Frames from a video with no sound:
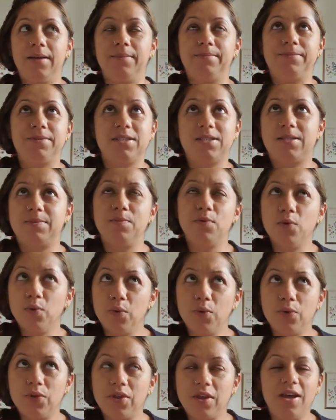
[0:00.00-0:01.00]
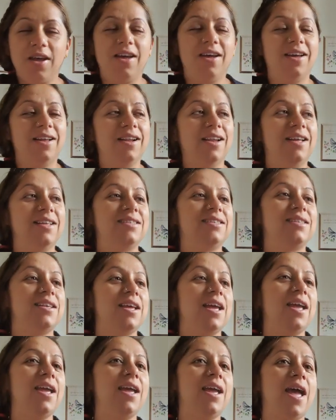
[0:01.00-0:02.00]
smooth, let's
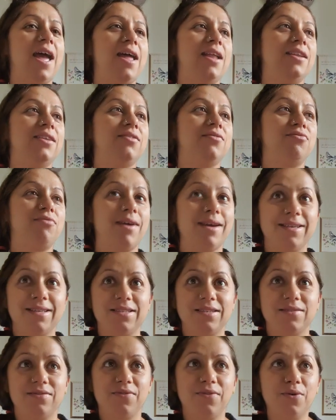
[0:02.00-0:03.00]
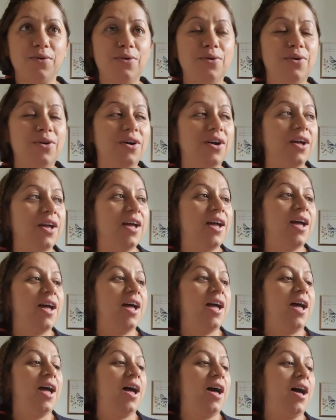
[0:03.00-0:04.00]
say, and restful.
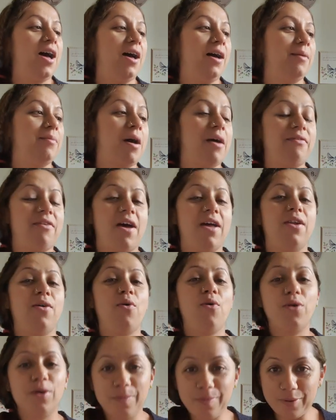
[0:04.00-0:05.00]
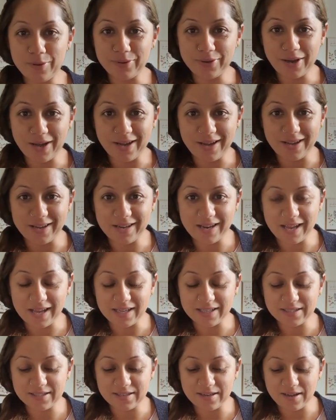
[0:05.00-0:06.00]
I've had a horrible night
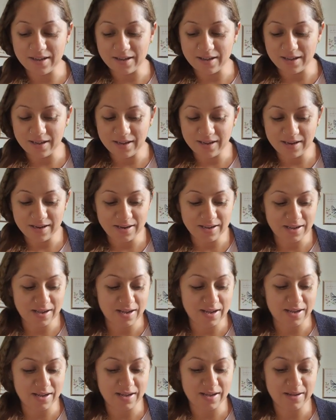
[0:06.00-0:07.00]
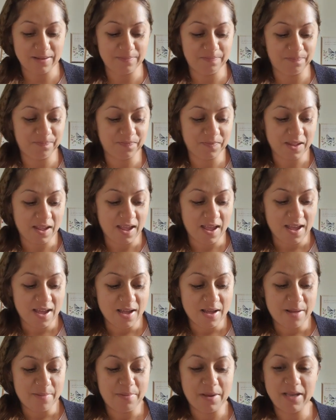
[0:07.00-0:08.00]
last night.
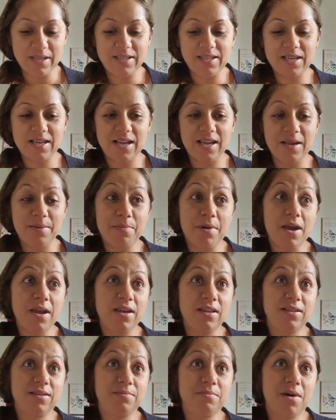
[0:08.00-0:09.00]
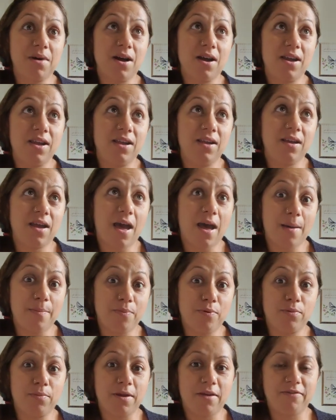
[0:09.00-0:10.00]
Basically, my
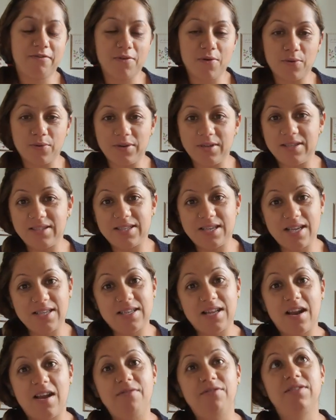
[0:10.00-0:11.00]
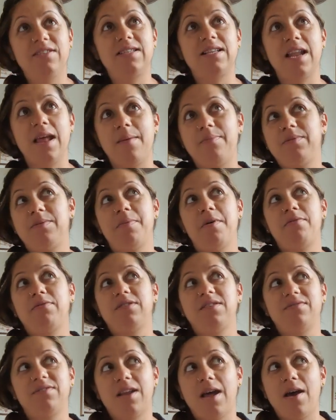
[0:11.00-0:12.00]
app on my phone, it says that I've slept about
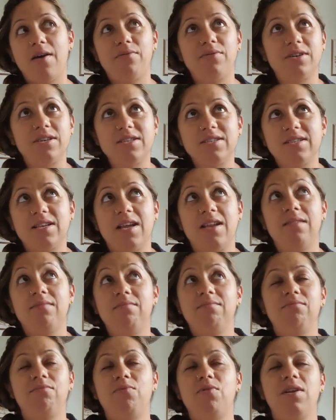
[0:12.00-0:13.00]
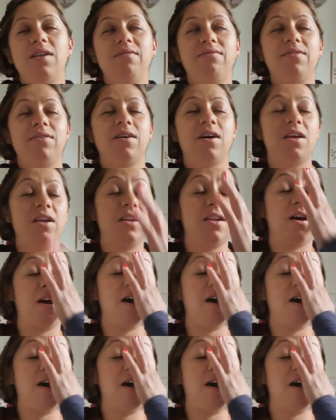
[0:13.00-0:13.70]
7 hours and whatever and a